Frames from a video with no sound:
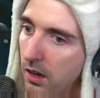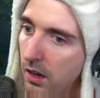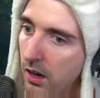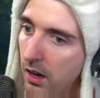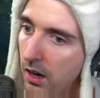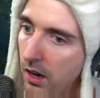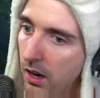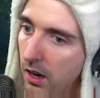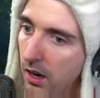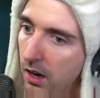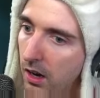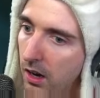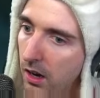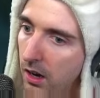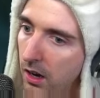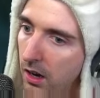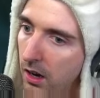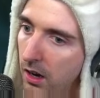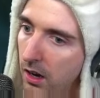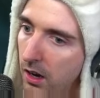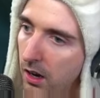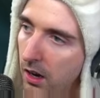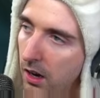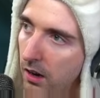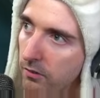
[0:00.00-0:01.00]

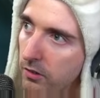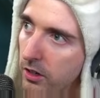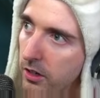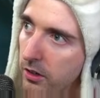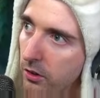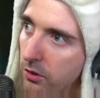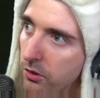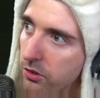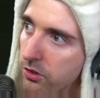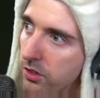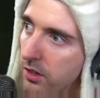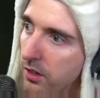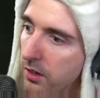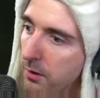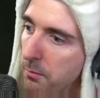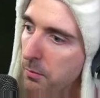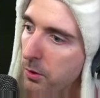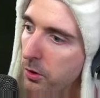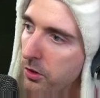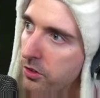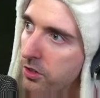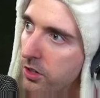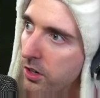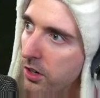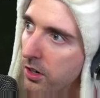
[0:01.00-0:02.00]
I'm gonna go sit in the
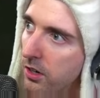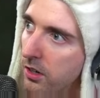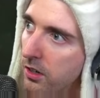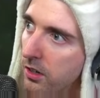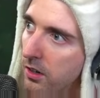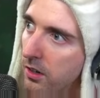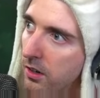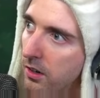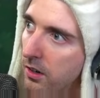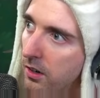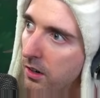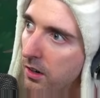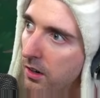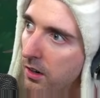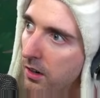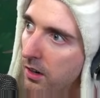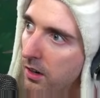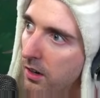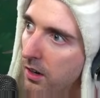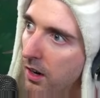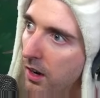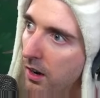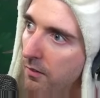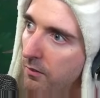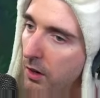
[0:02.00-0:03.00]
bush here.
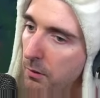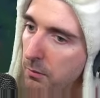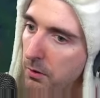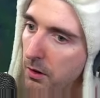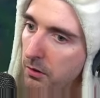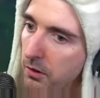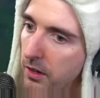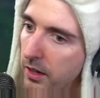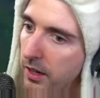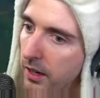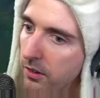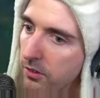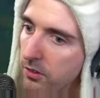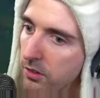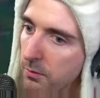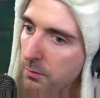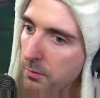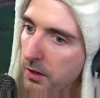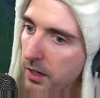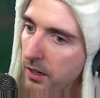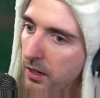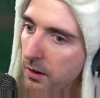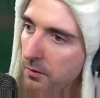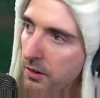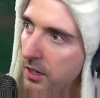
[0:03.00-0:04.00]
I might be able to catch
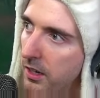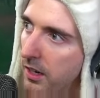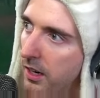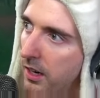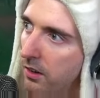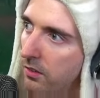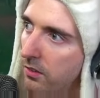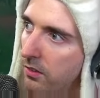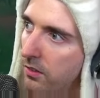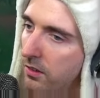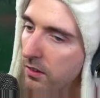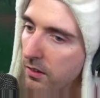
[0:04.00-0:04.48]
somebody coming down.